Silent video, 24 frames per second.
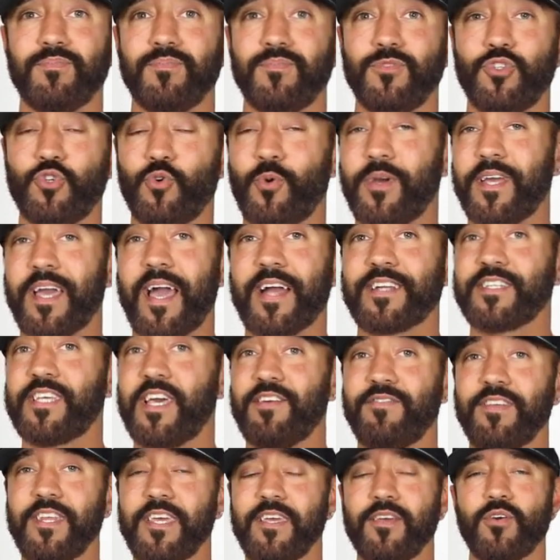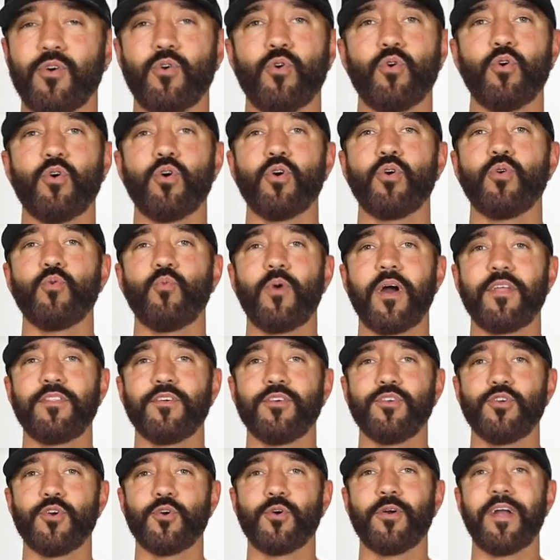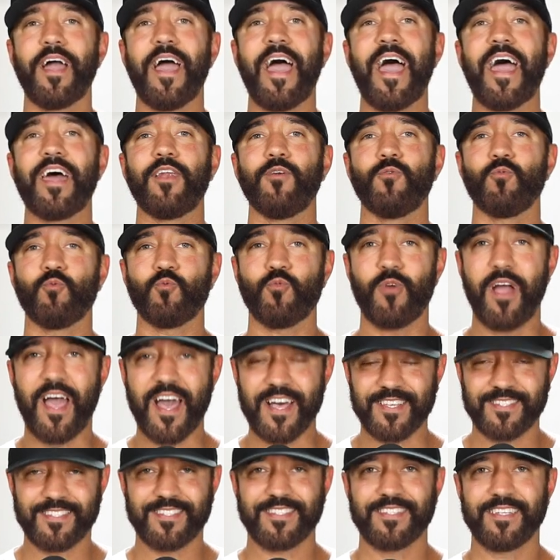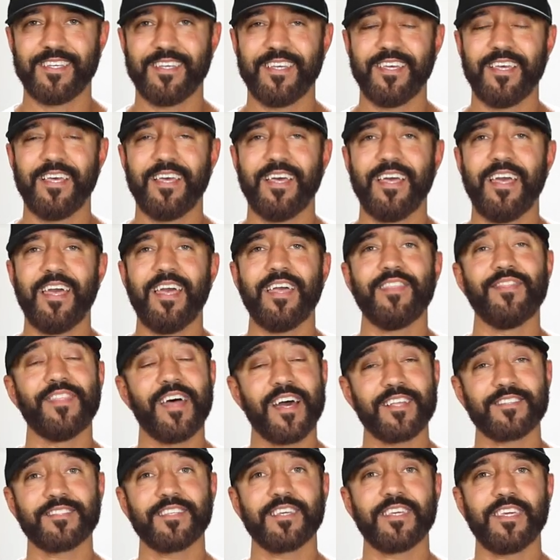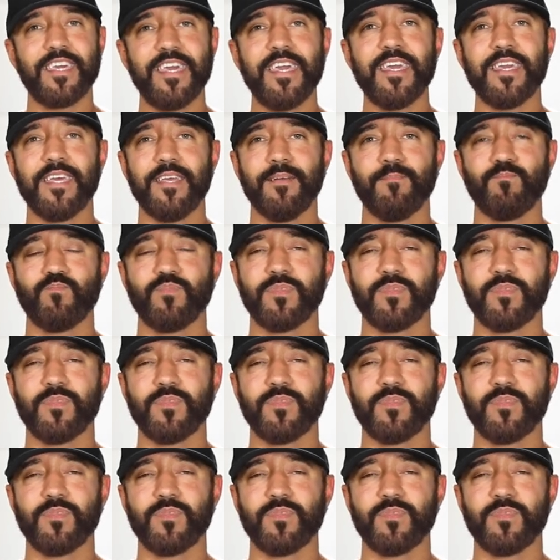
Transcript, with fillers: doing activity or whether you're at rest. And that's the key.